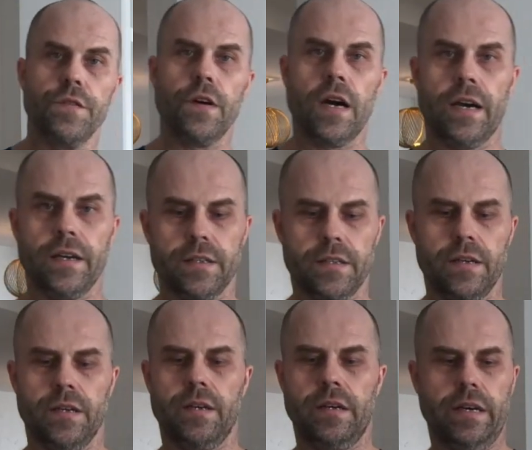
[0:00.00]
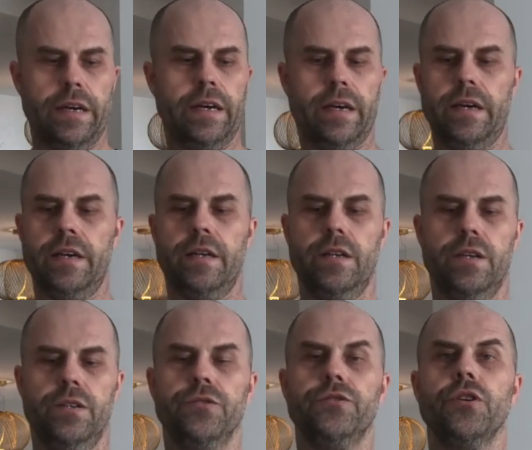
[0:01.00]
find a
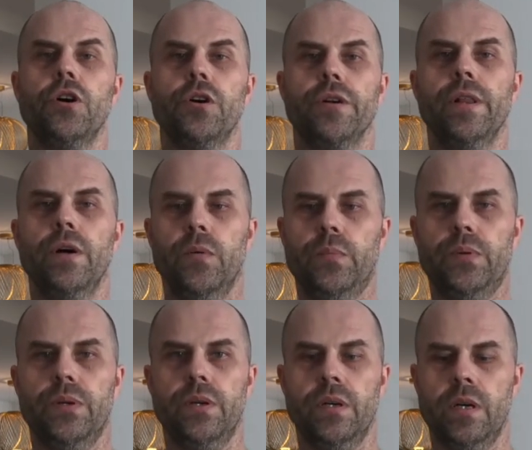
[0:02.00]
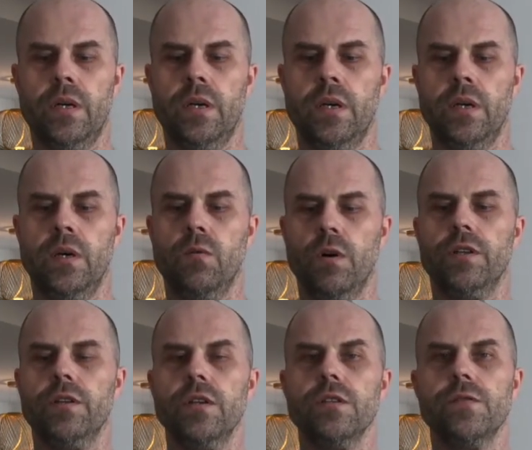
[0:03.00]
door loop.
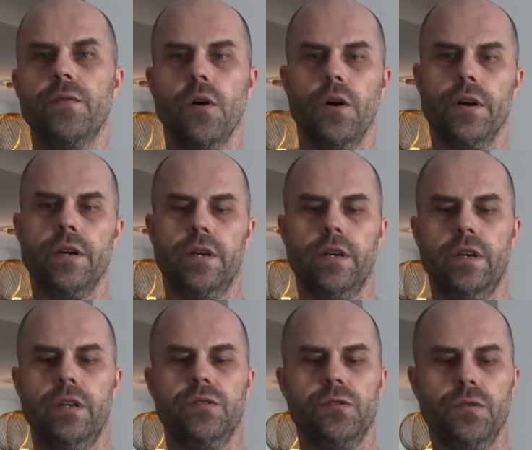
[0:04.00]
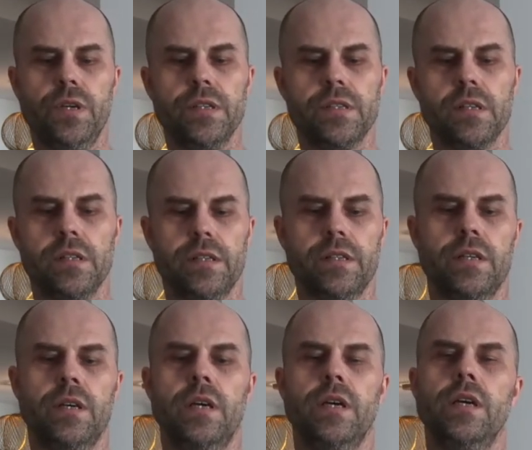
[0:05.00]
What it is for is you install it
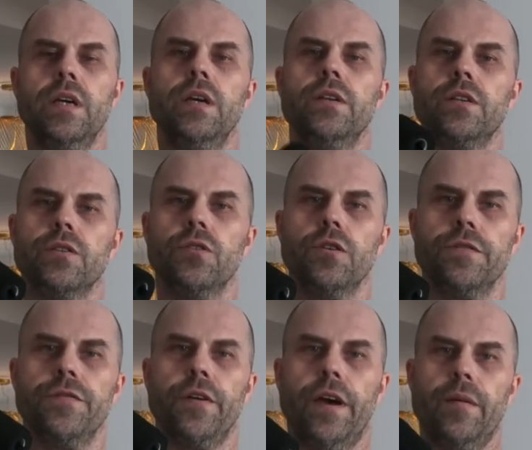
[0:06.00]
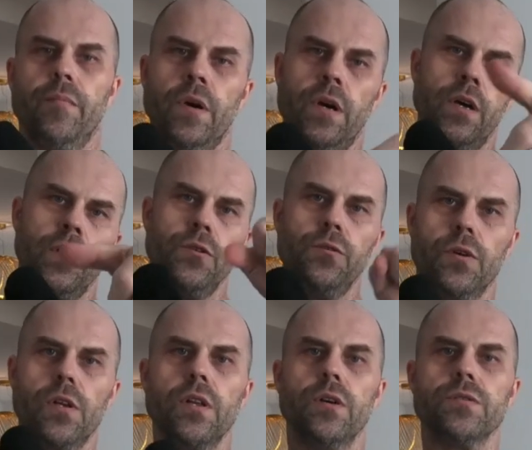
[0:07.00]
in the door frame, you
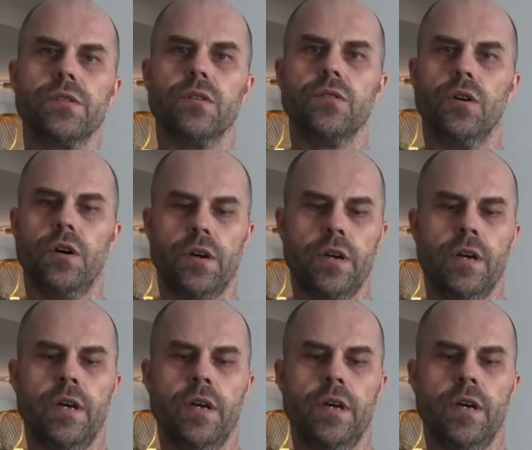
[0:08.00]
close the door,